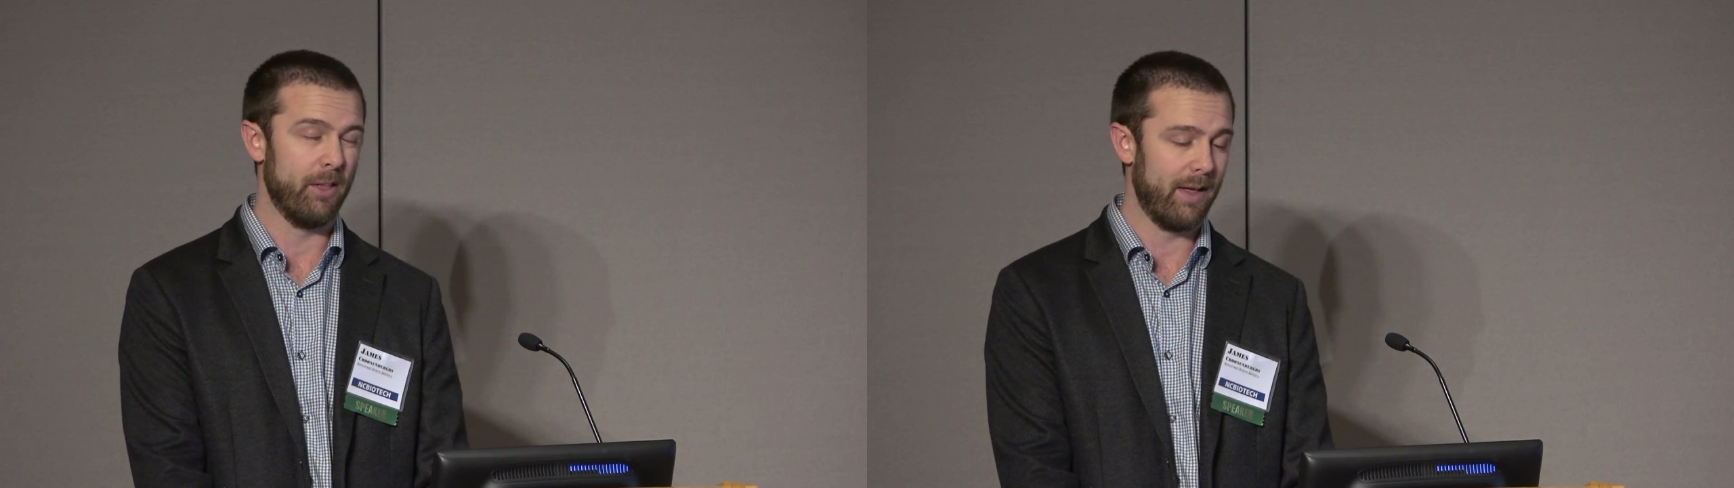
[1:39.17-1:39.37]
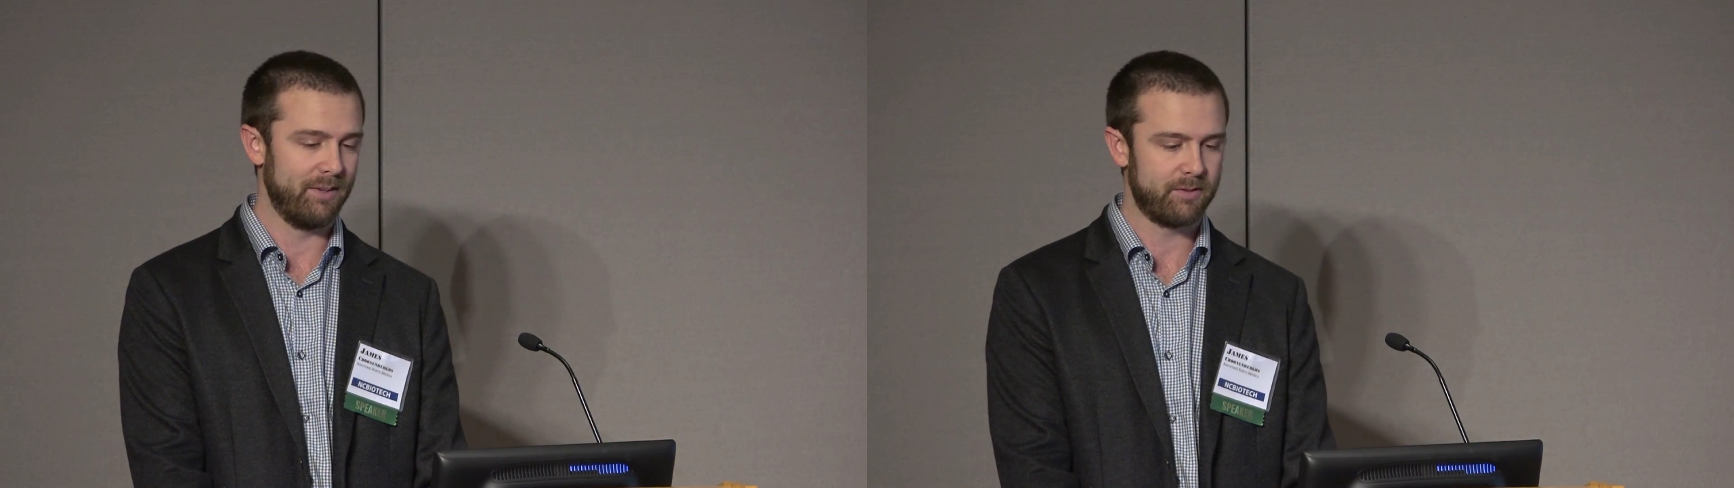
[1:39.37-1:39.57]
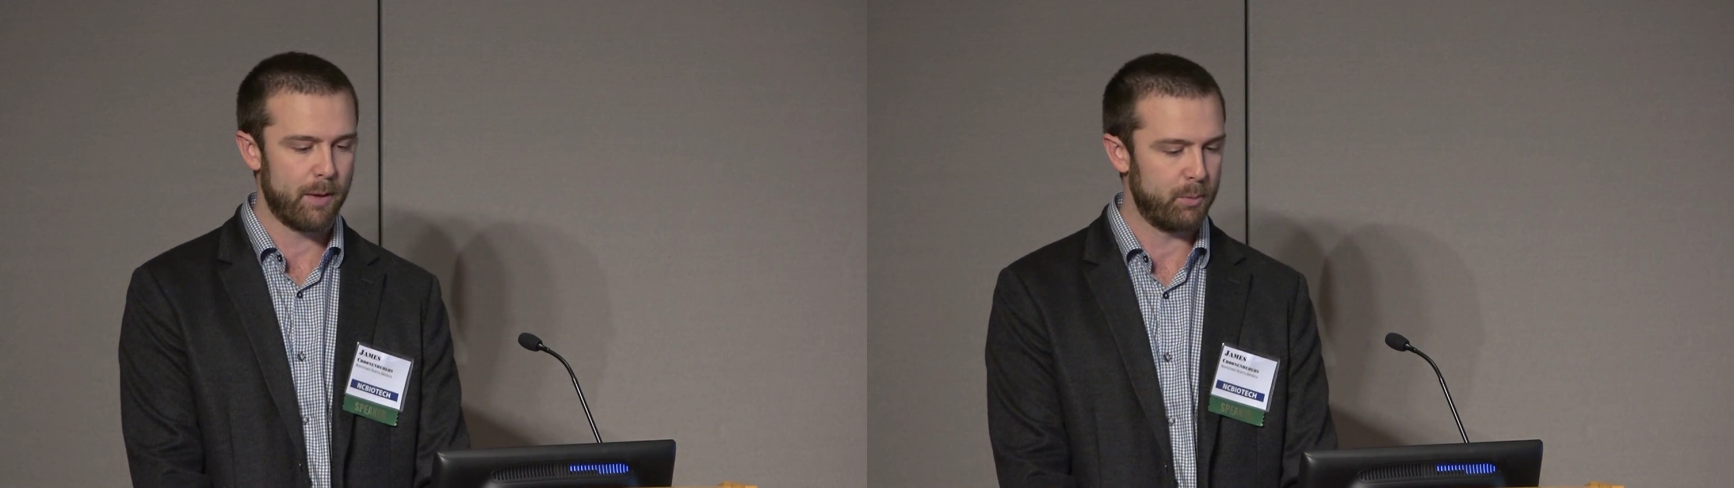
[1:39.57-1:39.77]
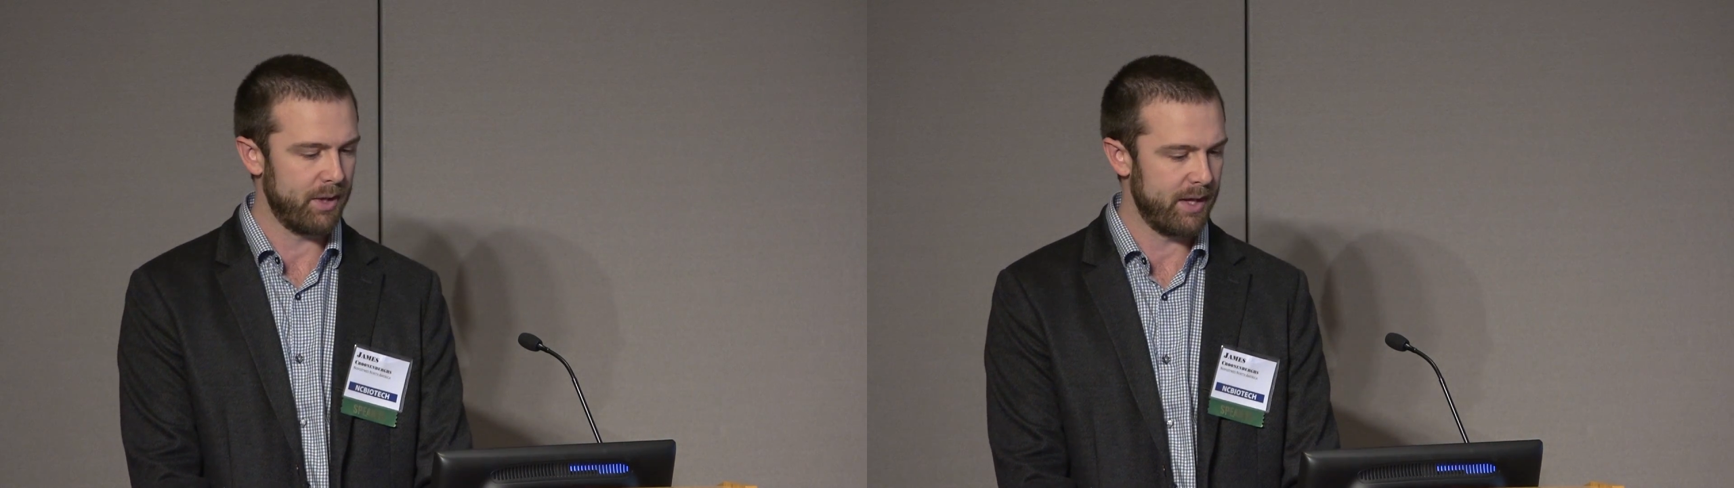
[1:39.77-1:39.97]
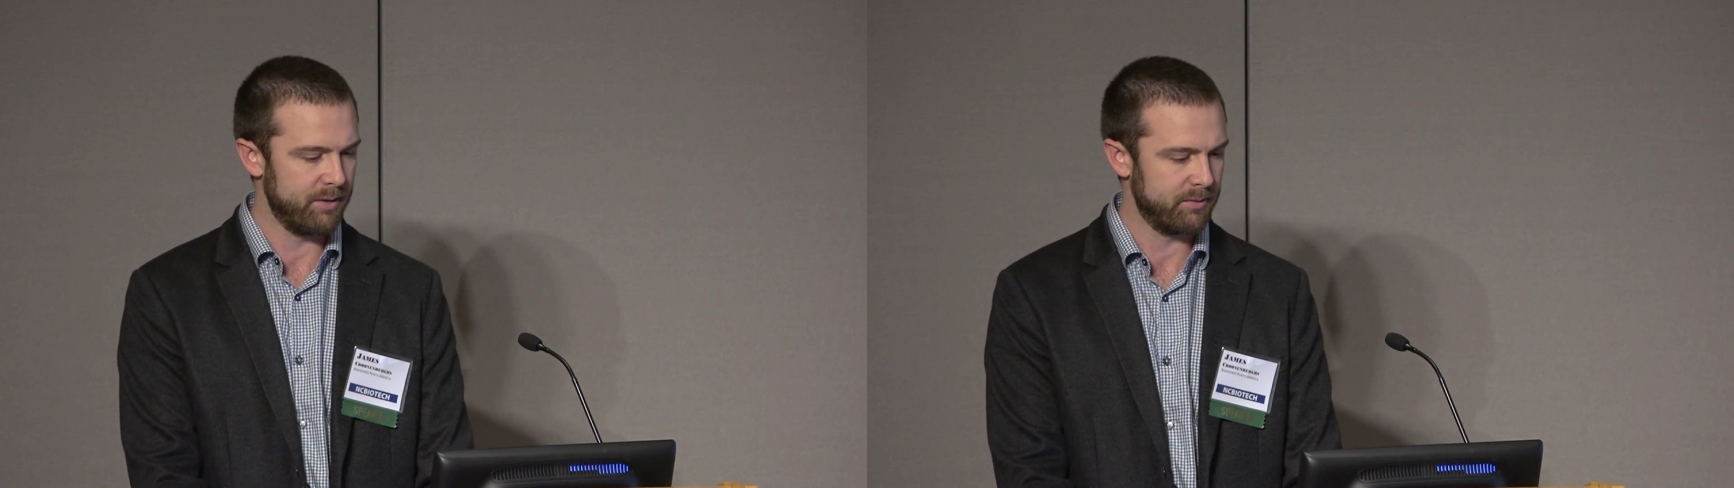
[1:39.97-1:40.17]
the last couple
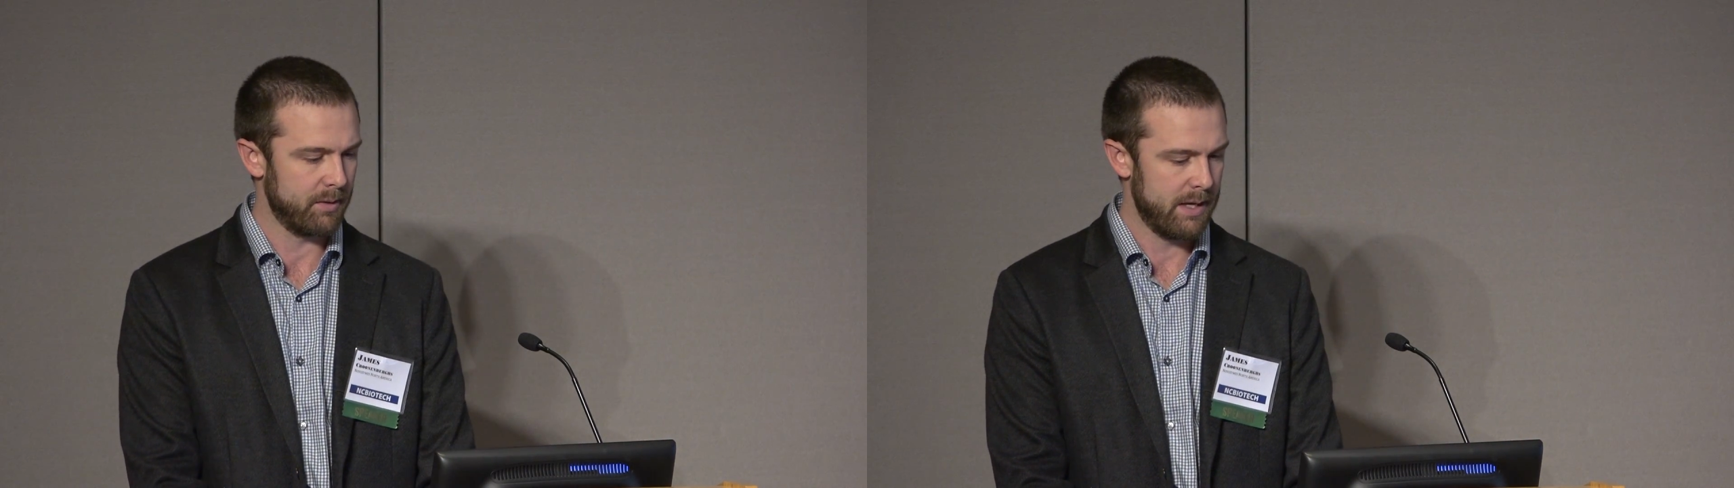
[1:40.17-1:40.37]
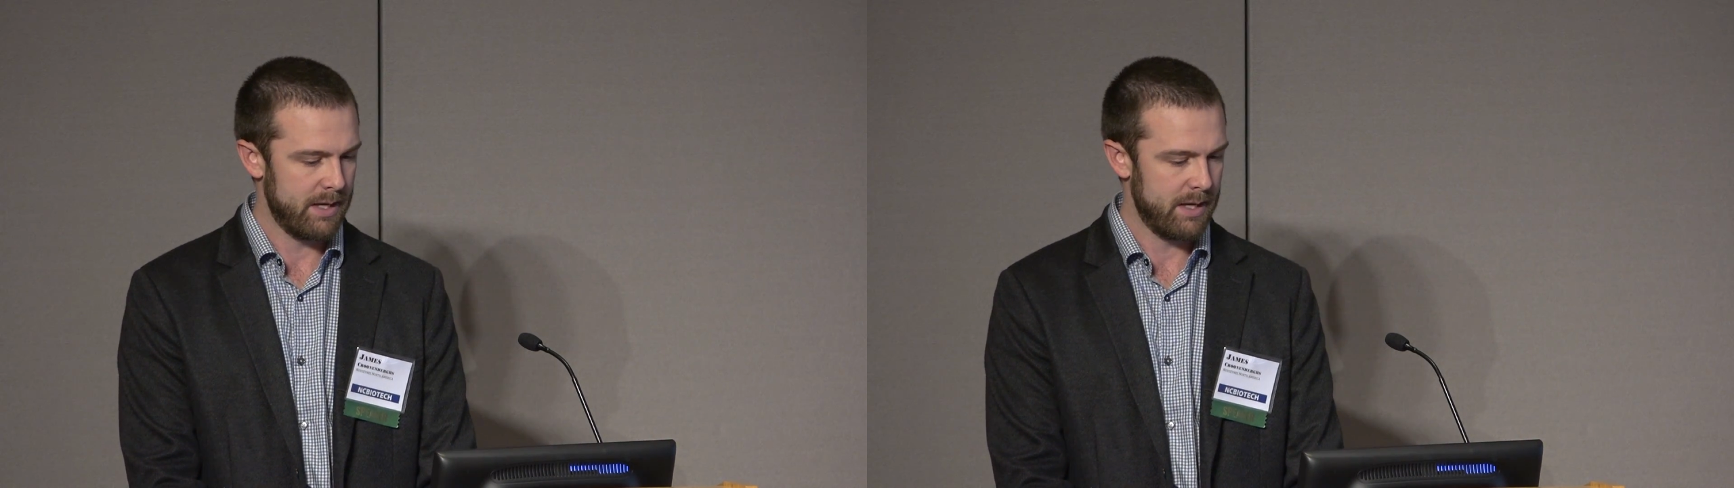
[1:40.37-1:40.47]
days.